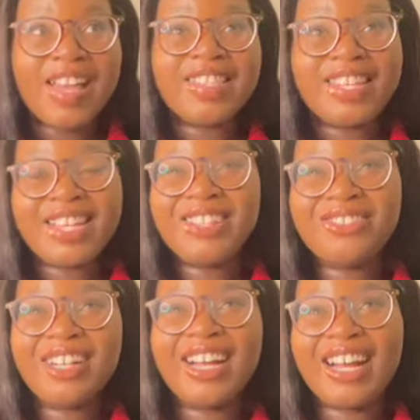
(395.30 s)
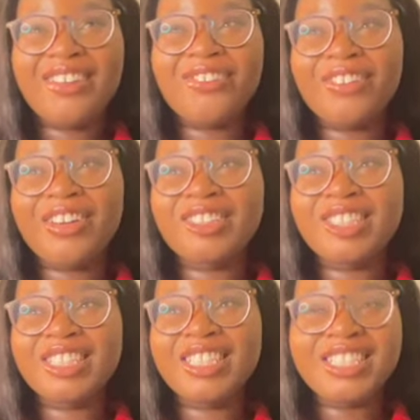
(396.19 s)
they don't want
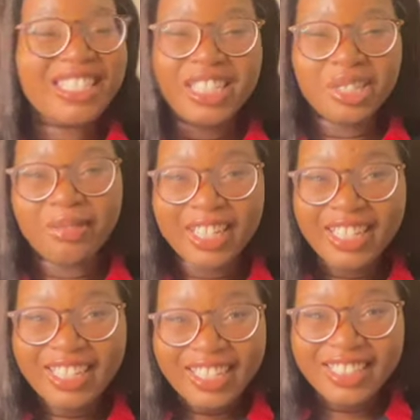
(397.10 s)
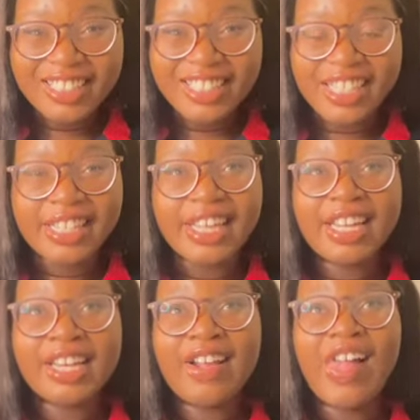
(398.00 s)
to see you in,
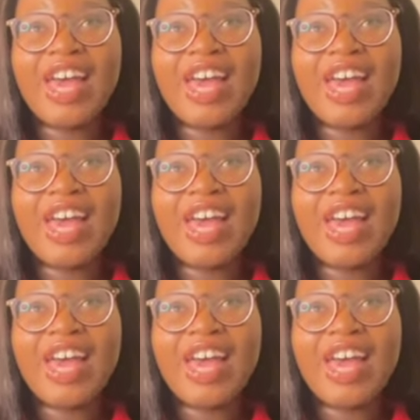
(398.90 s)
honestly.